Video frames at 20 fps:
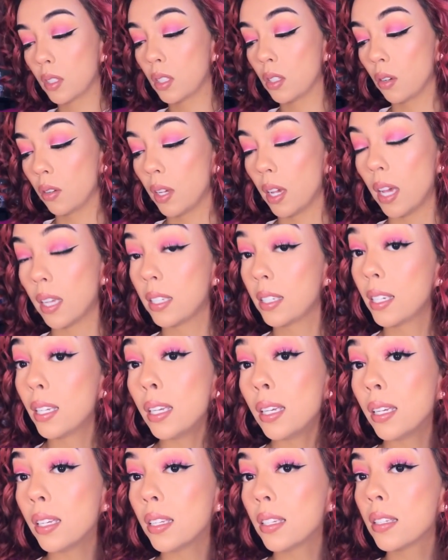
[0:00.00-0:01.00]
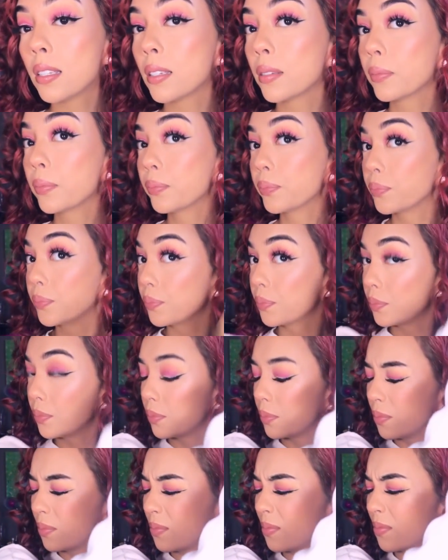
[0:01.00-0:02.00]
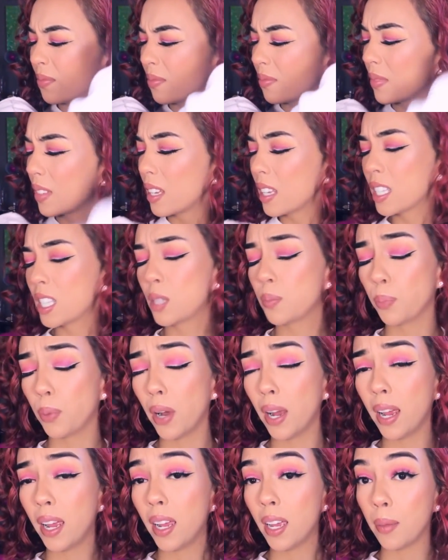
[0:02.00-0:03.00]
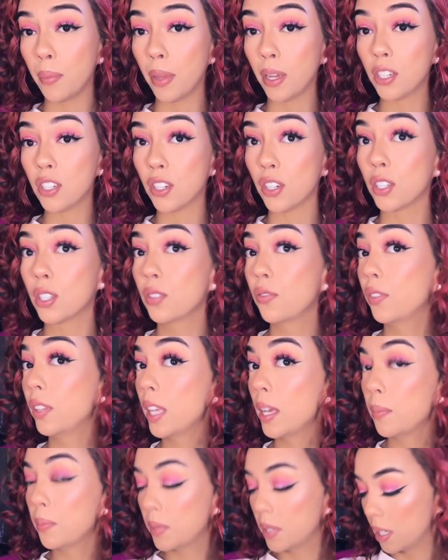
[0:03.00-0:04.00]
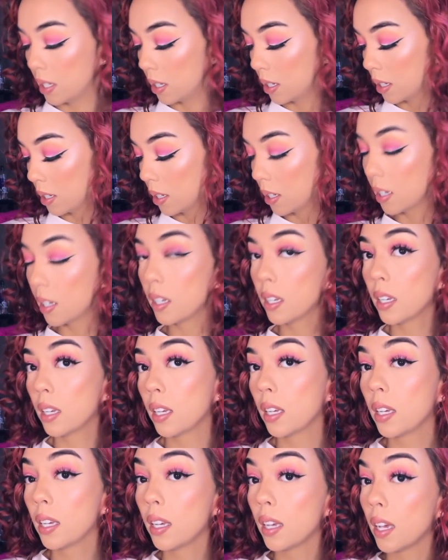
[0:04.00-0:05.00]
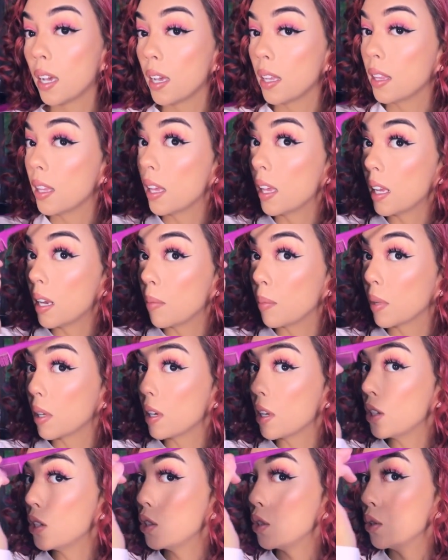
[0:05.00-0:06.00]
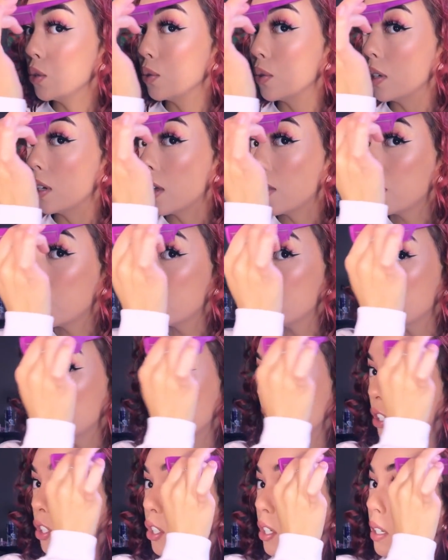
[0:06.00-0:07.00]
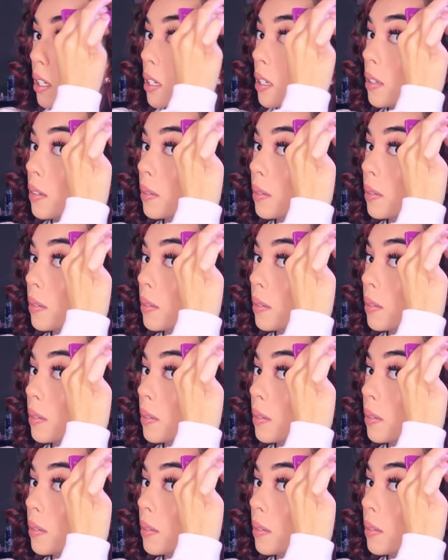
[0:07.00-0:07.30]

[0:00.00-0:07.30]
So yeah, tease, spray, and make sure it's flipped. And then I'm gonna do another section.